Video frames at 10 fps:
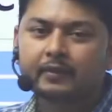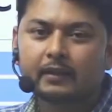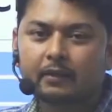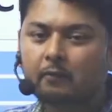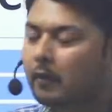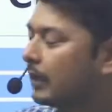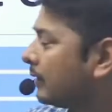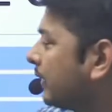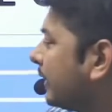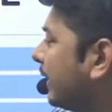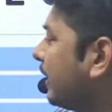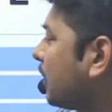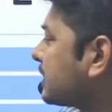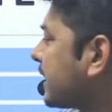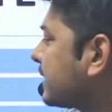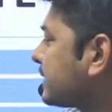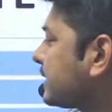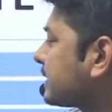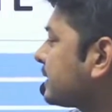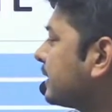Then what are the greenhouse
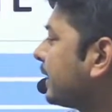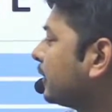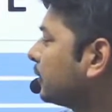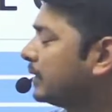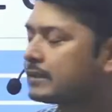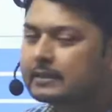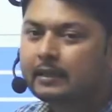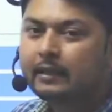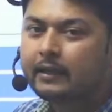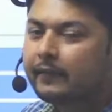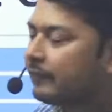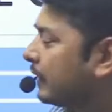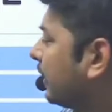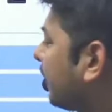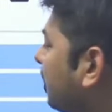gases that do this? There are